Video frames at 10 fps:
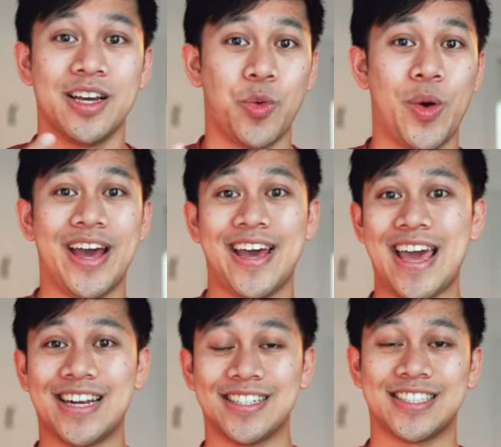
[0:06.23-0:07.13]
wear
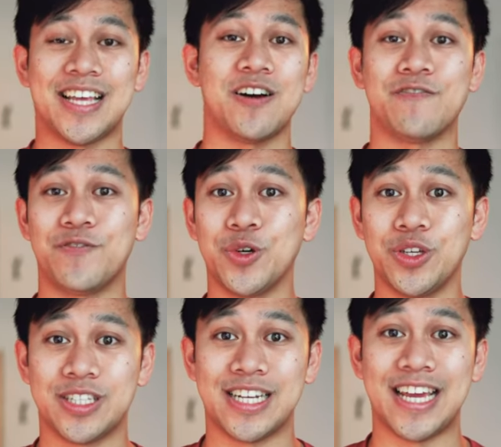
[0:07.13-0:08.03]
and style for
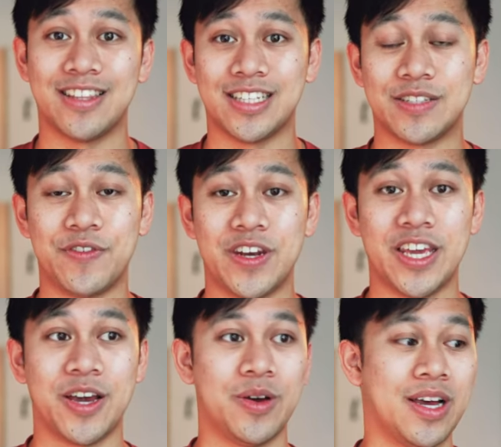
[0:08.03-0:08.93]
you today in this
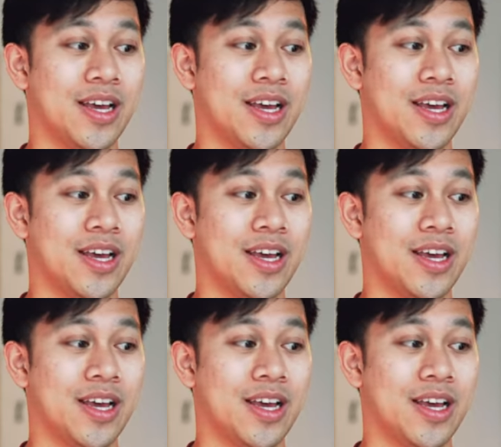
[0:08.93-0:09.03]
video.